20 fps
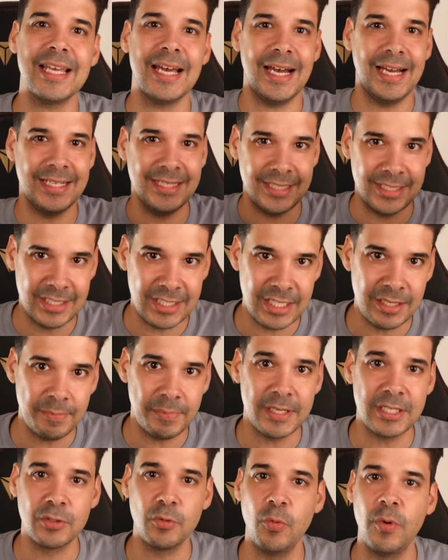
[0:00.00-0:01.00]
and
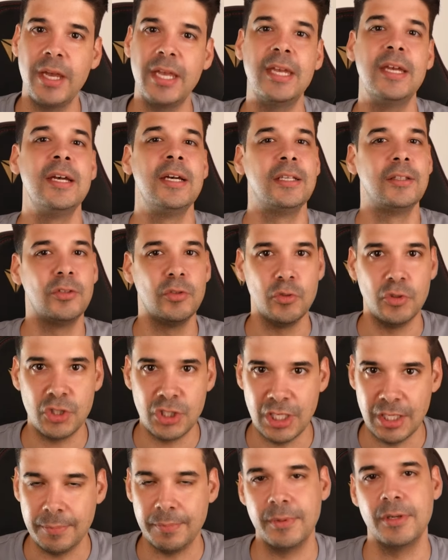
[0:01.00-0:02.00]
cheapest way to
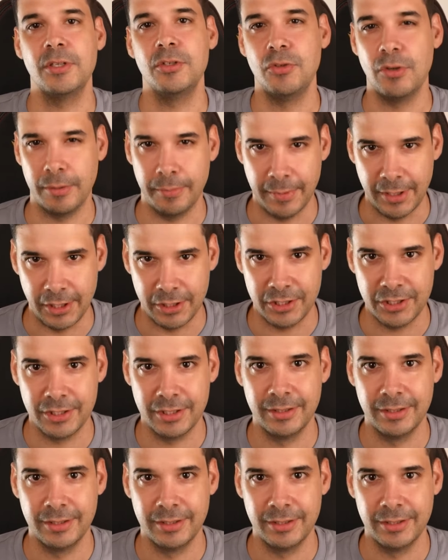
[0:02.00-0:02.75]
ship your merch.